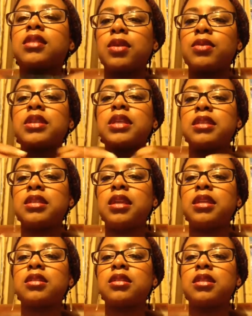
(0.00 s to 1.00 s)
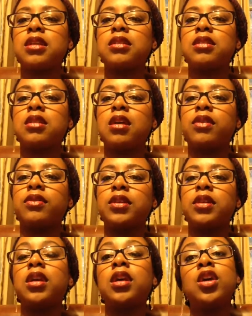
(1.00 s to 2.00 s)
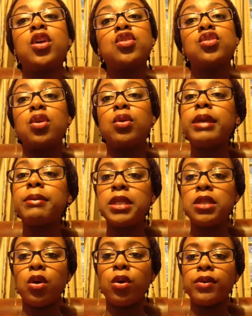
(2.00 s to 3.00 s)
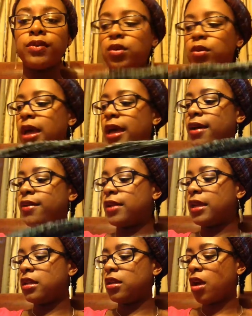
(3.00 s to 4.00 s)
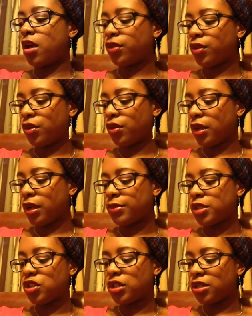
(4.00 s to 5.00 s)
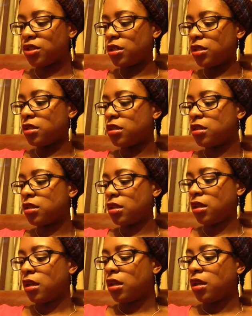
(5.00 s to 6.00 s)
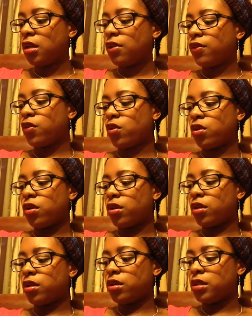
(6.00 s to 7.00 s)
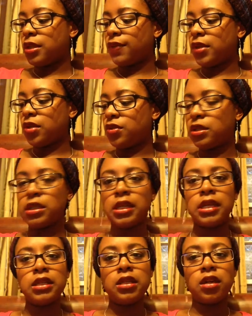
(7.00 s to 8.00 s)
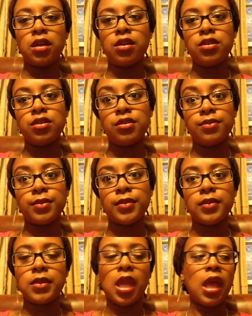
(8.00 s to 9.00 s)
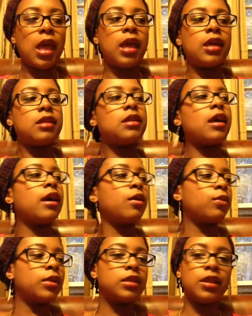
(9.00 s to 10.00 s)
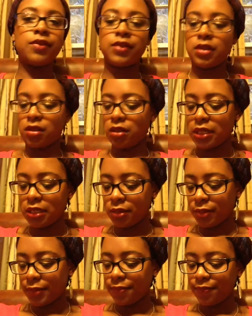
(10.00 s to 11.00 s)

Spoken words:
I would say it's next to skin soft. So let me know if you have any other suggestions for 790 yards, and I will definitely look into it.